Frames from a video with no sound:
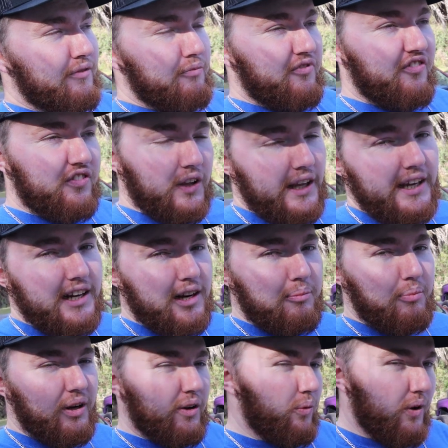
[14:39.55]

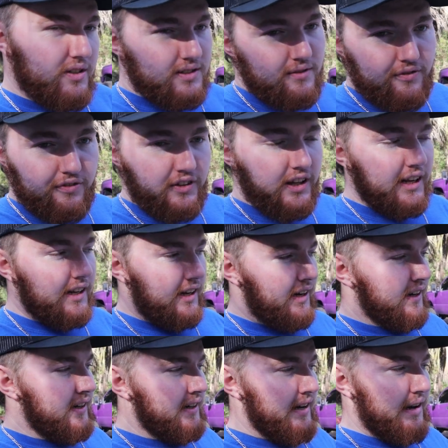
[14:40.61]
flake, but it wasn't flake.
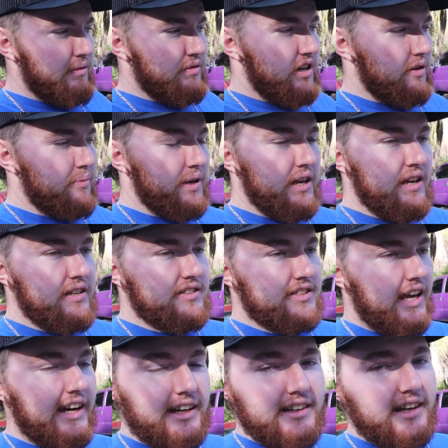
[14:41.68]
It was gonna be
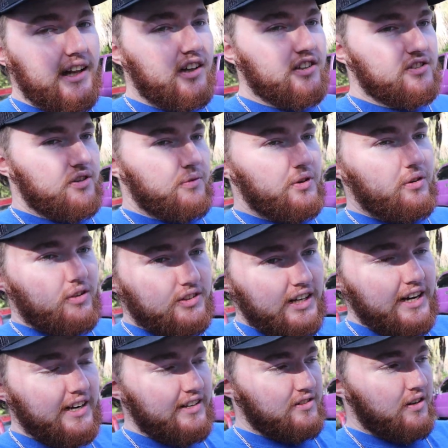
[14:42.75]
psychedelic. So when you looked
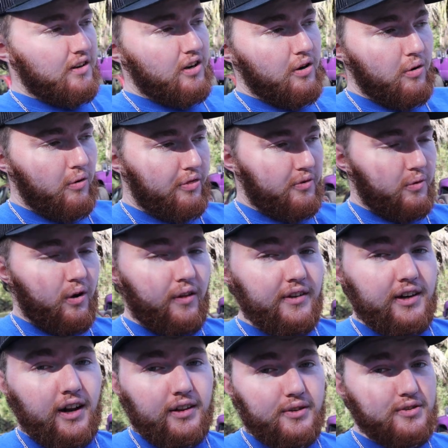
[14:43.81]
at it, it's gonna go through all
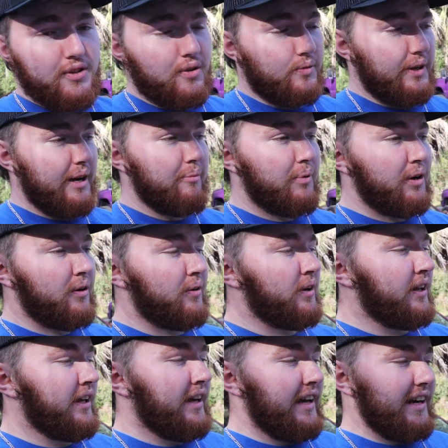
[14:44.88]
the colors of the rainbow
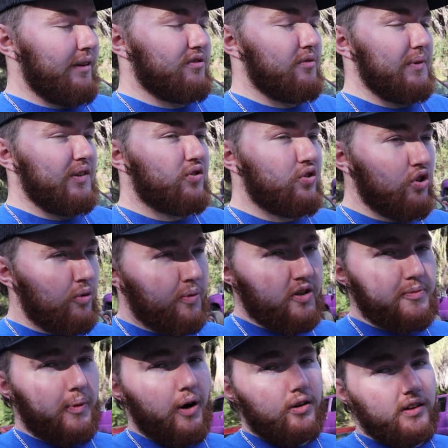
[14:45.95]
and it was gonna be super
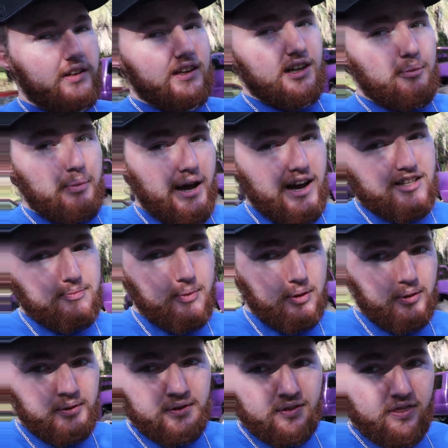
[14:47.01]
sparkly like a bass
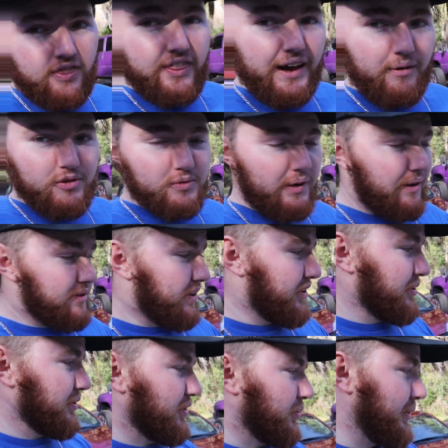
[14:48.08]
boat. That was what I was gonna
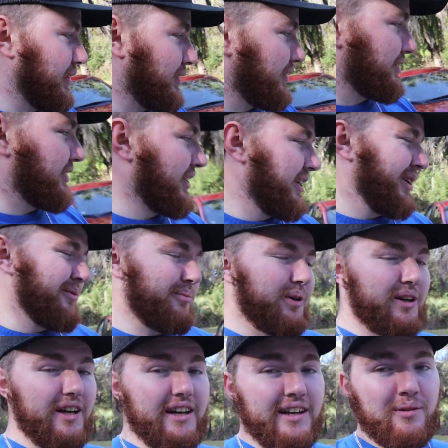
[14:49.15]
do with the wheels.
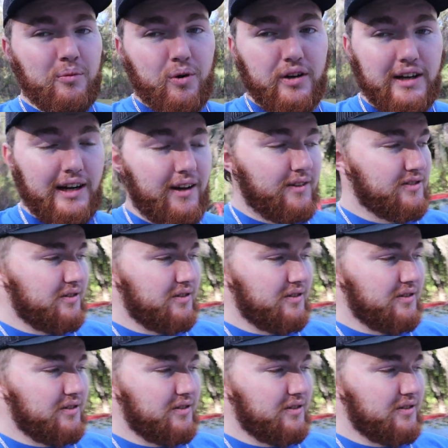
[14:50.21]
But it didn't work out,